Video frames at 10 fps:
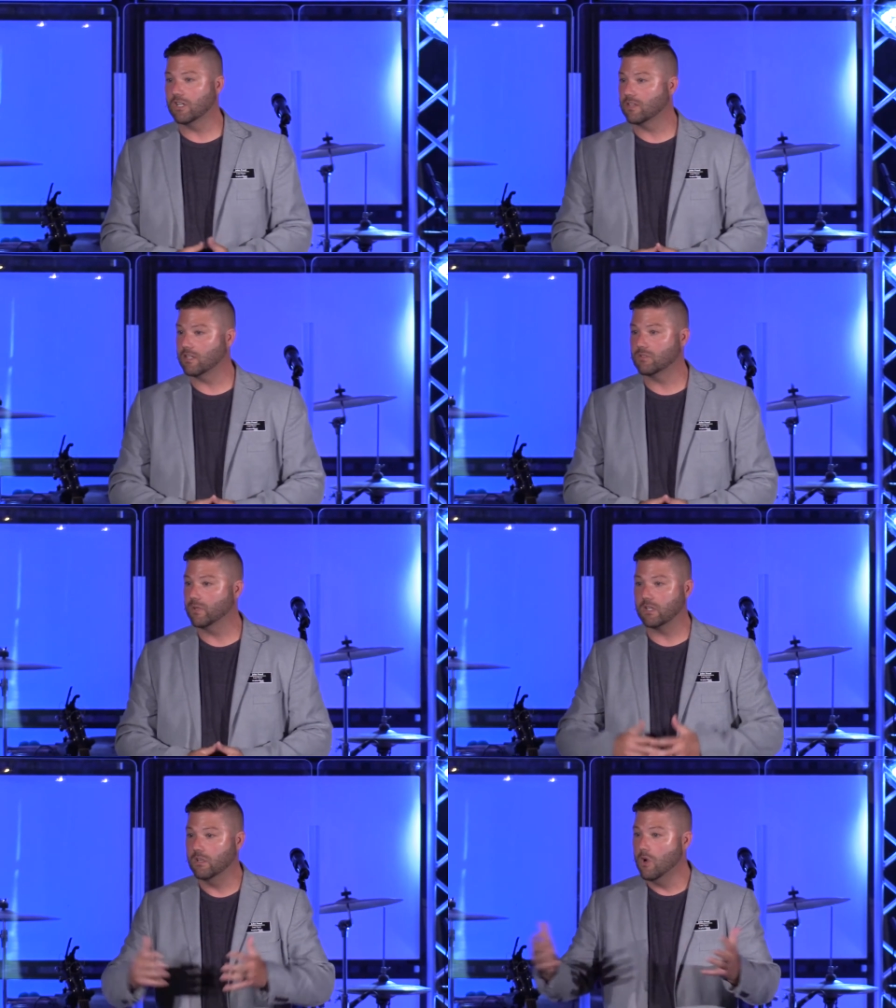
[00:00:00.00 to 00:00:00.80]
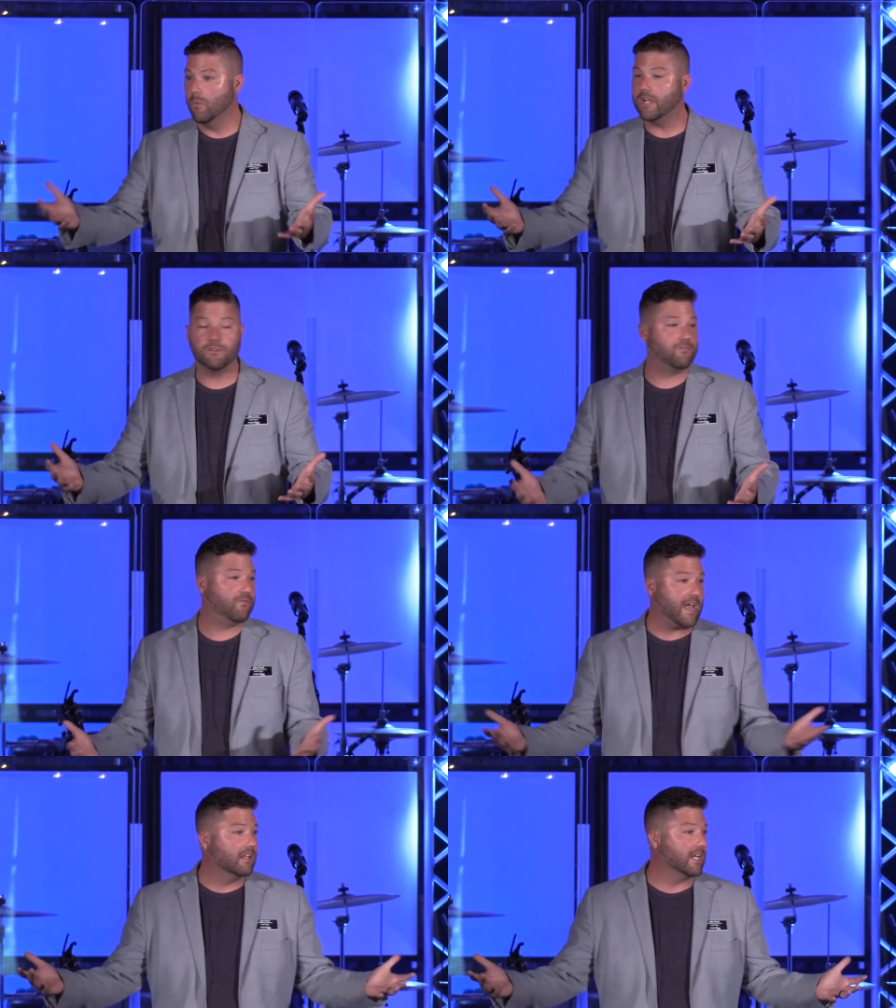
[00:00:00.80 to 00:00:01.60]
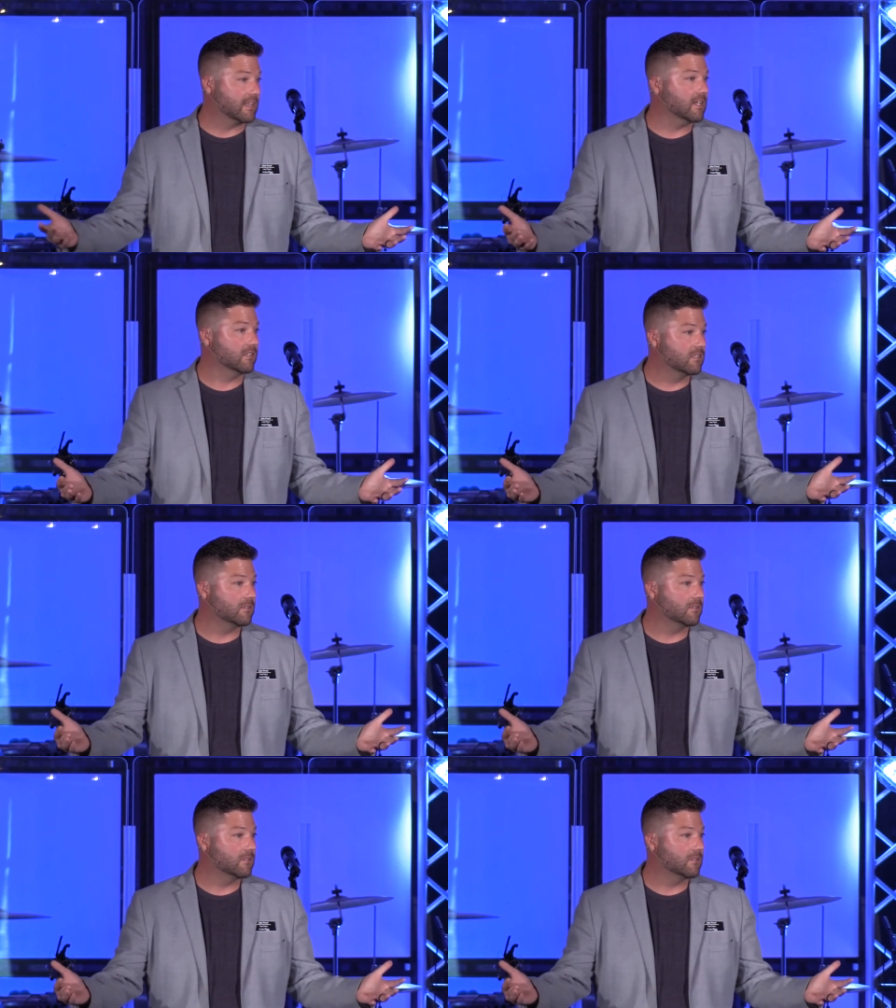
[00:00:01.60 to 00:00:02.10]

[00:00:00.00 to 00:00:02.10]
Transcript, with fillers: at this. We could fail at this.